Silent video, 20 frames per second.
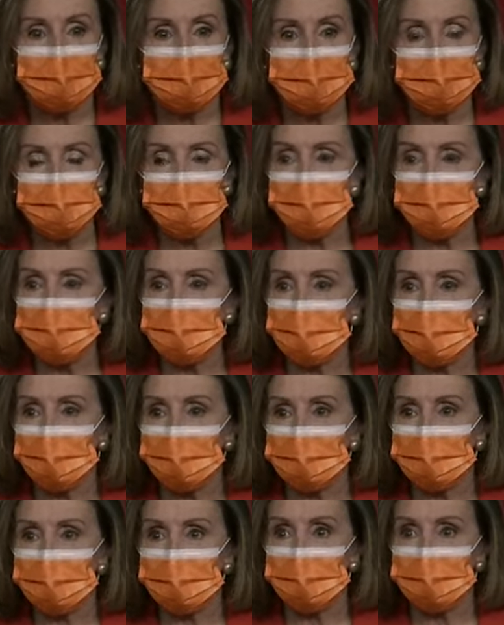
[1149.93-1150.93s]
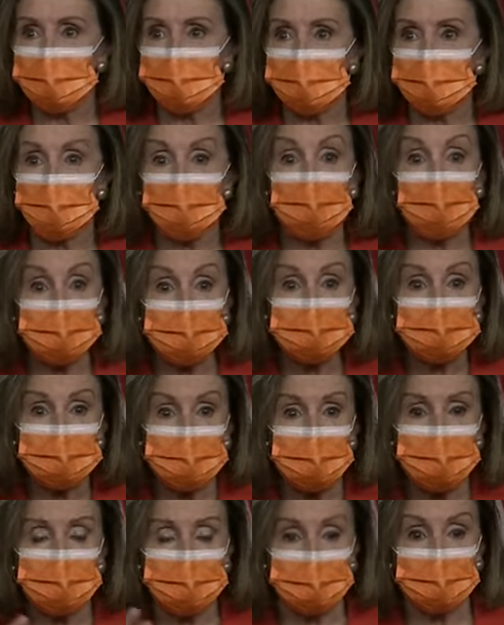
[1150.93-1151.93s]
It's about
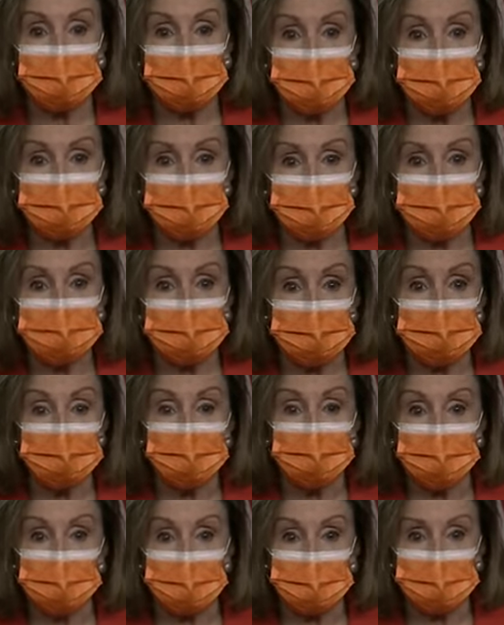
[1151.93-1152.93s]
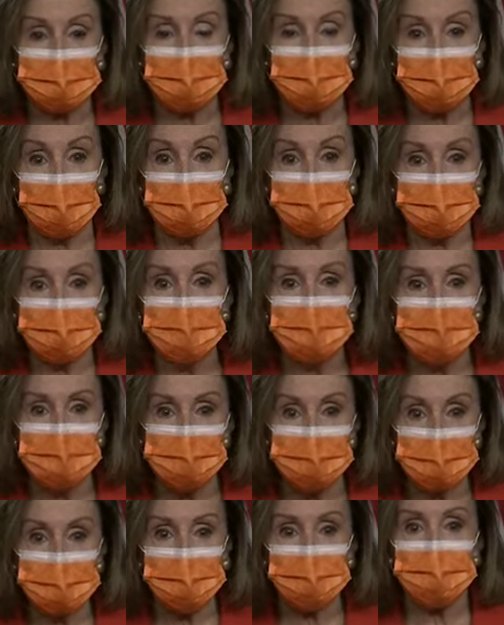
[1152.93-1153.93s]
quality of life for people when we have
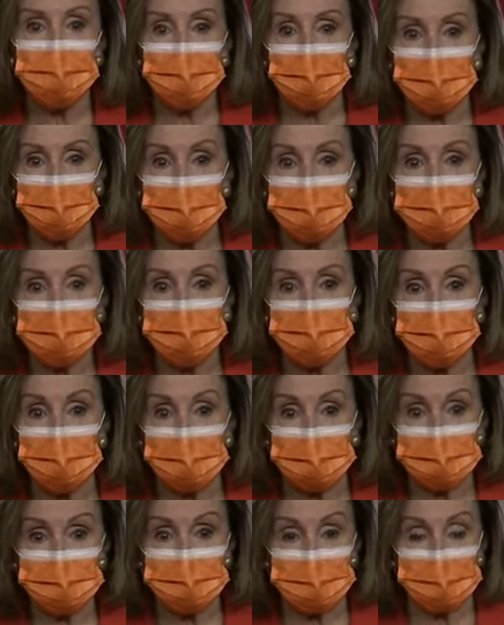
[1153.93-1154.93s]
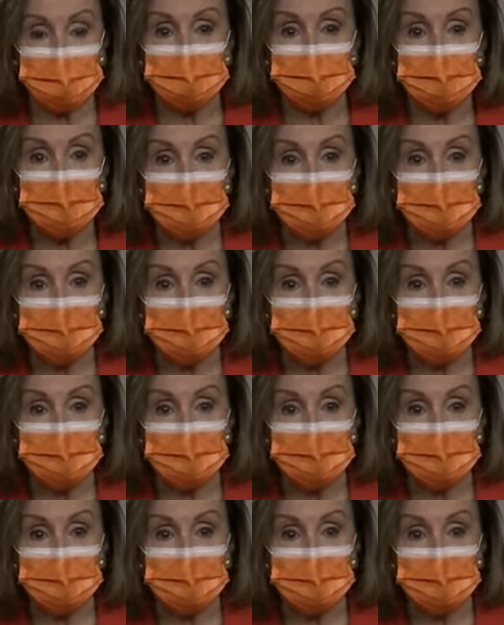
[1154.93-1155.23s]
better roads and transit